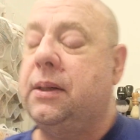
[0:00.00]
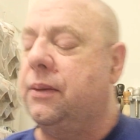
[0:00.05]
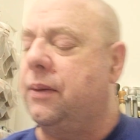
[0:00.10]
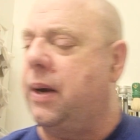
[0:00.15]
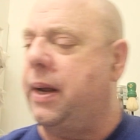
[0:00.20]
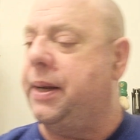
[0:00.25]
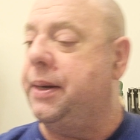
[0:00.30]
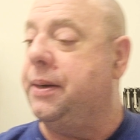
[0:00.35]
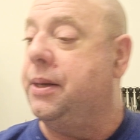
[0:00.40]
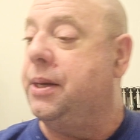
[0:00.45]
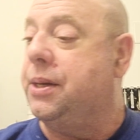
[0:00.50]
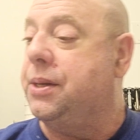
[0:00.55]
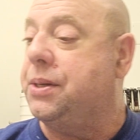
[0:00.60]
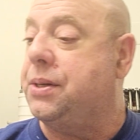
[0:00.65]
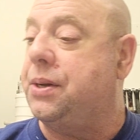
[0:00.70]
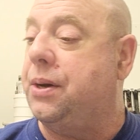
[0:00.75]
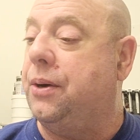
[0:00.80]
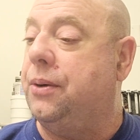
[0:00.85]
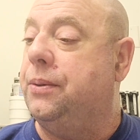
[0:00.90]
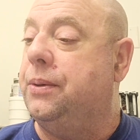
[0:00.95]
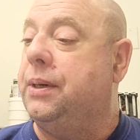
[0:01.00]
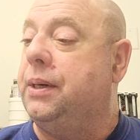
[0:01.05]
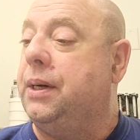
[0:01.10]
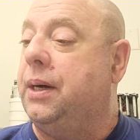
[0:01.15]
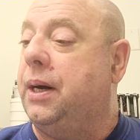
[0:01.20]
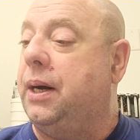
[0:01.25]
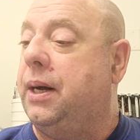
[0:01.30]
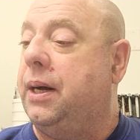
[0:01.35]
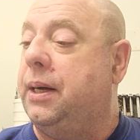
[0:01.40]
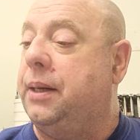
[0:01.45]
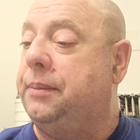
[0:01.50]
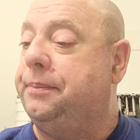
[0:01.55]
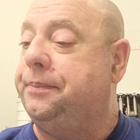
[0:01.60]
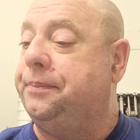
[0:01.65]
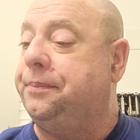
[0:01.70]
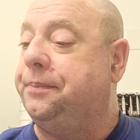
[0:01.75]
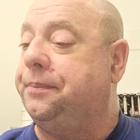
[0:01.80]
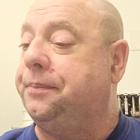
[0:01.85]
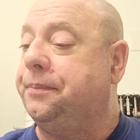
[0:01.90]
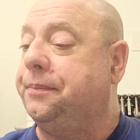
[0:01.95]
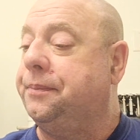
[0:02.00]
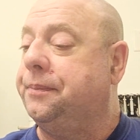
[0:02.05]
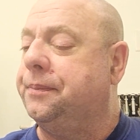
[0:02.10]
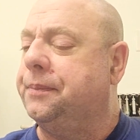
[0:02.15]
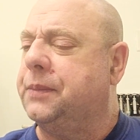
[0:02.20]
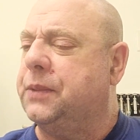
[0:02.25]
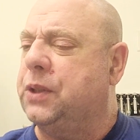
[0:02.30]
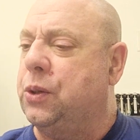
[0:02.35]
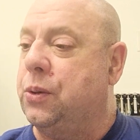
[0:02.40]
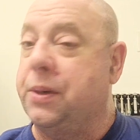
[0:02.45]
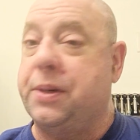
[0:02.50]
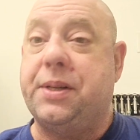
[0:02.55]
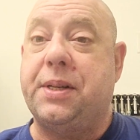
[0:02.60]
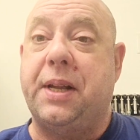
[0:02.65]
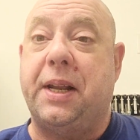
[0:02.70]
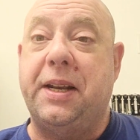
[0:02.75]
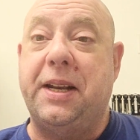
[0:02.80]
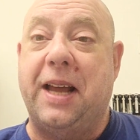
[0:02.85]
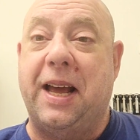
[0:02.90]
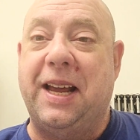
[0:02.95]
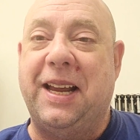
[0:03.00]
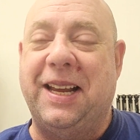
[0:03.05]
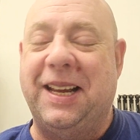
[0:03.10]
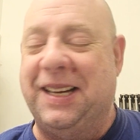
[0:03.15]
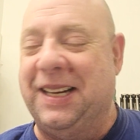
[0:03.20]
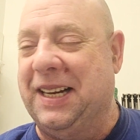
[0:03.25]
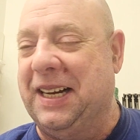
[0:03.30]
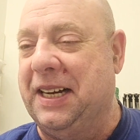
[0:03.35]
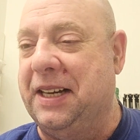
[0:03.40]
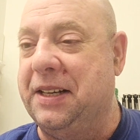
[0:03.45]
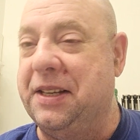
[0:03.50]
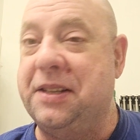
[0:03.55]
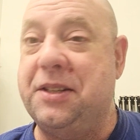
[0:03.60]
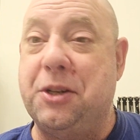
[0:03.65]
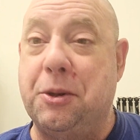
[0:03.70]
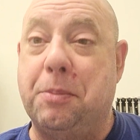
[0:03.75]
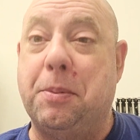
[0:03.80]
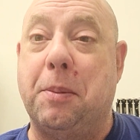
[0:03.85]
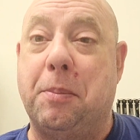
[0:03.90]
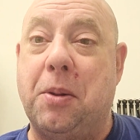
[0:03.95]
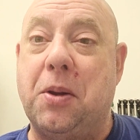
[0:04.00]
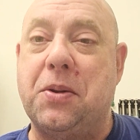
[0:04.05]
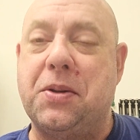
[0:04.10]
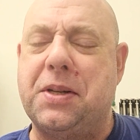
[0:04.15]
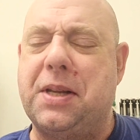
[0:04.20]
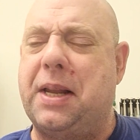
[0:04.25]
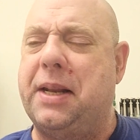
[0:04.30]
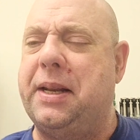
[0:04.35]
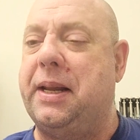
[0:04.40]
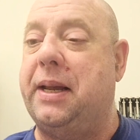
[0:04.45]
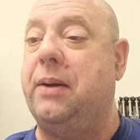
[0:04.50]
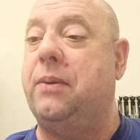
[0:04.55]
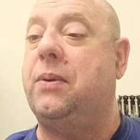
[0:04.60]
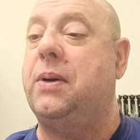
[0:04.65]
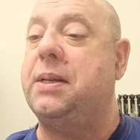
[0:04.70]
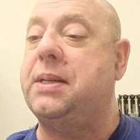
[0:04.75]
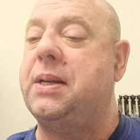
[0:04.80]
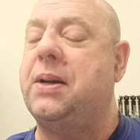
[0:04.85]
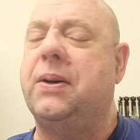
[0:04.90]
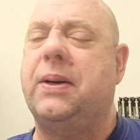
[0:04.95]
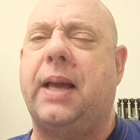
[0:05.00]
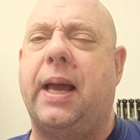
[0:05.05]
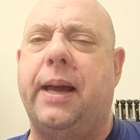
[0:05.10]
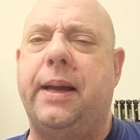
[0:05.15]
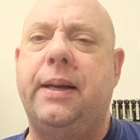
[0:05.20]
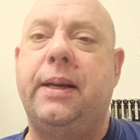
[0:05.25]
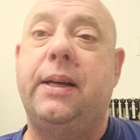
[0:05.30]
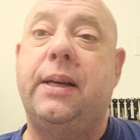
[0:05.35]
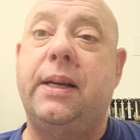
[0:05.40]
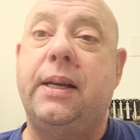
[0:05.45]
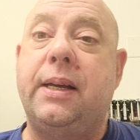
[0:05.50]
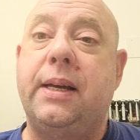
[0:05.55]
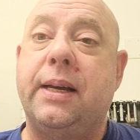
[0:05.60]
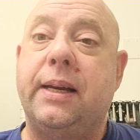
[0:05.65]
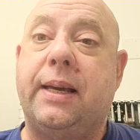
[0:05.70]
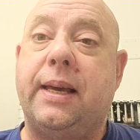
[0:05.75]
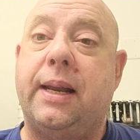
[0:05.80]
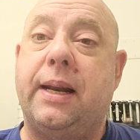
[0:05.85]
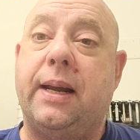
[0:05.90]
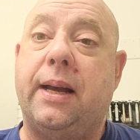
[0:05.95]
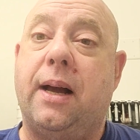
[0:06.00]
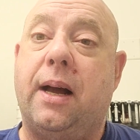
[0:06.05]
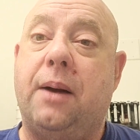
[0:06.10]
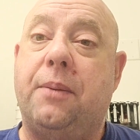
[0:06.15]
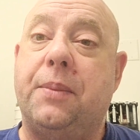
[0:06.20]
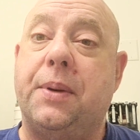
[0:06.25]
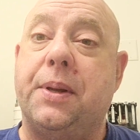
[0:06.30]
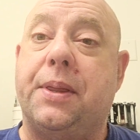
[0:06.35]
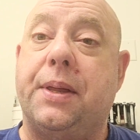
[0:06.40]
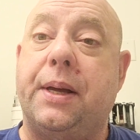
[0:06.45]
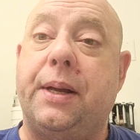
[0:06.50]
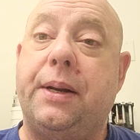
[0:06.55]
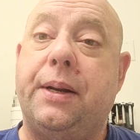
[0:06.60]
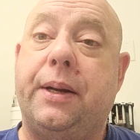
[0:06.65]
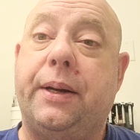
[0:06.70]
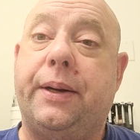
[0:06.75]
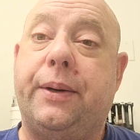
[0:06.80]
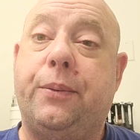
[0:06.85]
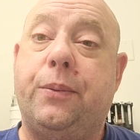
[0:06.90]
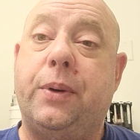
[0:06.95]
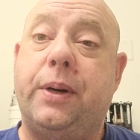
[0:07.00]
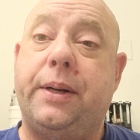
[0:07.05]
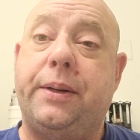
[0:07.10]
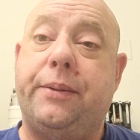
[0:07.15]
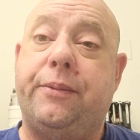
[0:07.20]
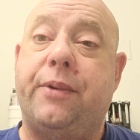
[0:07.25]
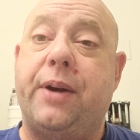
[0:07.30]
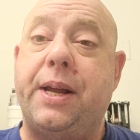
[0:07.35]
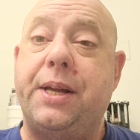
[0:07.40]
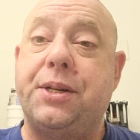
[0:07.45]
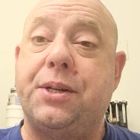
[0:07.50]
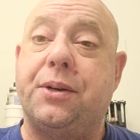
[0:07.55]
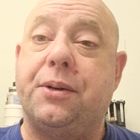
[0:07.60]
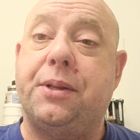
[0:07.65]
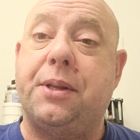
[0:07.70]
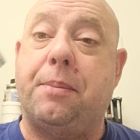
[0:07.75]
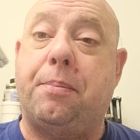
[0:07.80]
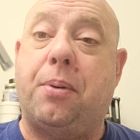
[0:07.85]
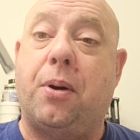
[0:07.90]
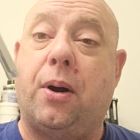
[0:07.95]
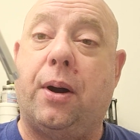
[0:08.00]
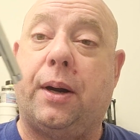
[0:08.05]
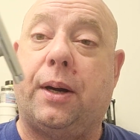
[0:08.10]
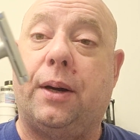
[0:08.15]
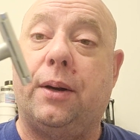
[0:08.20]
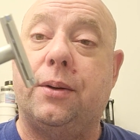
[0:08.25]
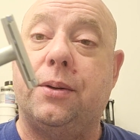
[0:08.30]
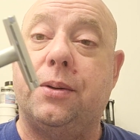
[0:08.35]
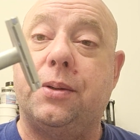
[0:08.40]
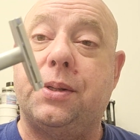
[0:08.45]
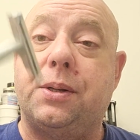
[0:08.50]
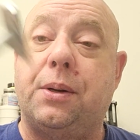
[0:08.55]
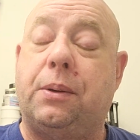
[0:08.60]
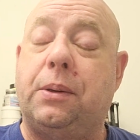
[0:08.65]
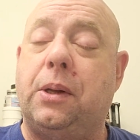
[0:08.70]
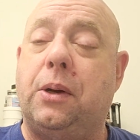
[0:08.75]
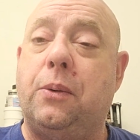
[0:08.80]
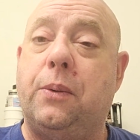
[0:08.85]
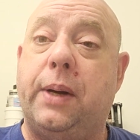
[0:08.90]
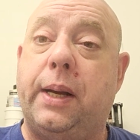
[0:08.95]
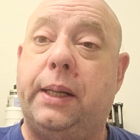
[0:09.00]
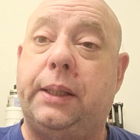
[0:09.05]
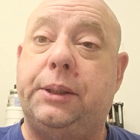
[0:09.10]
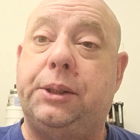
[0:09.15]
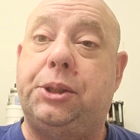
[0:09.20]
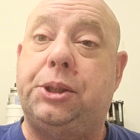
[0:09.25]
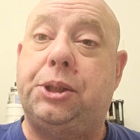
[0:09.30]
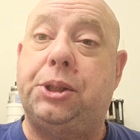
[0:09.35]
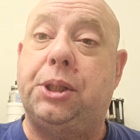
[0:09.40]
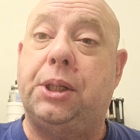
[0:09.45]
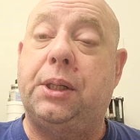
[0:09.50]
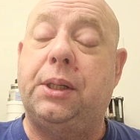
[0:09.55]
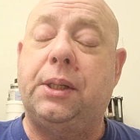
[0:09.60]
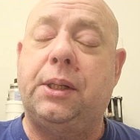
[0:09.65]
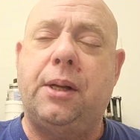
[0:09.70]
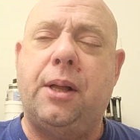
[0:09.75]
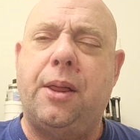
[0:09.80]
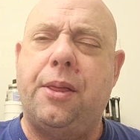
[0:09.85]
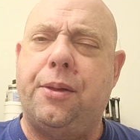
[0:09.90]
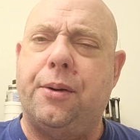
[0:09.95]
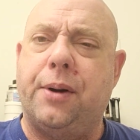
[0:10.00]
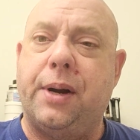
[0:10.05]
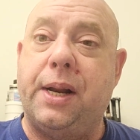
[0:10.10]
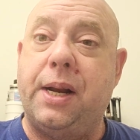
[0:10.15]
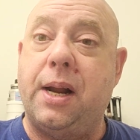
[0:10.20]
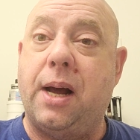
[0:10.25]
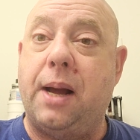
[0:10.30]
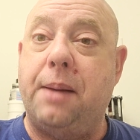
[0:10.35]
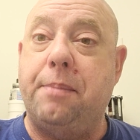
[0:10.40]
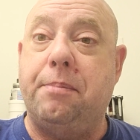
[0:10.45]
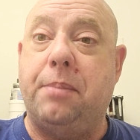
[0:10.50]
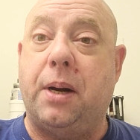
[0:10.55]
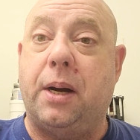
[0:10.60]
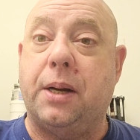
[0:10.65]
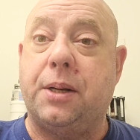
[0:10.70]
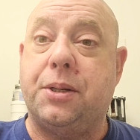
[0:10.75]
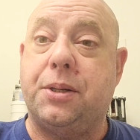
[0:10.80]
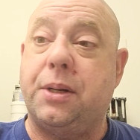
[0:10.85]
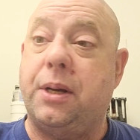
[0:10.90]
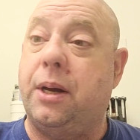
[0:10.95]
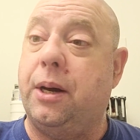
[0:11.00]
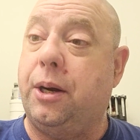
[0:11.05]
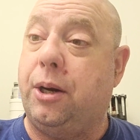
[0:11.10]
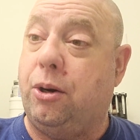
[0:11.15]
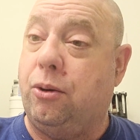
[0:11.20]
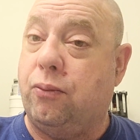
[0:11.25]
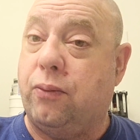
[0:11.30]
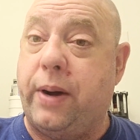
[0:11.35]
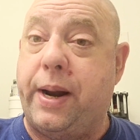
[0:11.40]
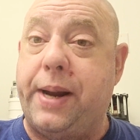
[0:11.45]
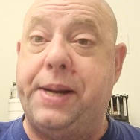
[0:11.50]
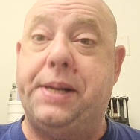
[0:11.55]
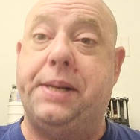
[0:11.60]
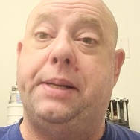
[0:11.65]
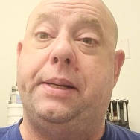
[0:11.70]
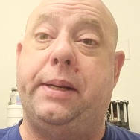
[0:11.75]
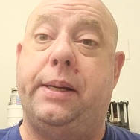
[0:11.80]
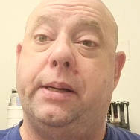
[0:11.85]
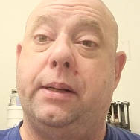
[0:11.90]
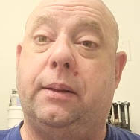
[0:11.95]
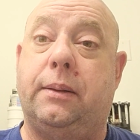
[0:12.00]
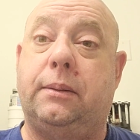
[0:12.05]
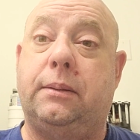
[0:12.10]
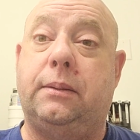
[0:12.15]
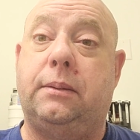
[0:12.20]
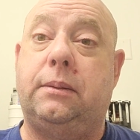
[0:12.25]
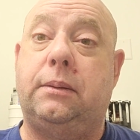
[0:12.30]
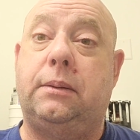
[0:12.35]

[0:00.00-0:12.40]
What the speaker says: Right? So, or Sunday. Super Bowl Sunday it was. Okay. Getting on with it. What razor? The Parker SoloEdge. $39, a great deal.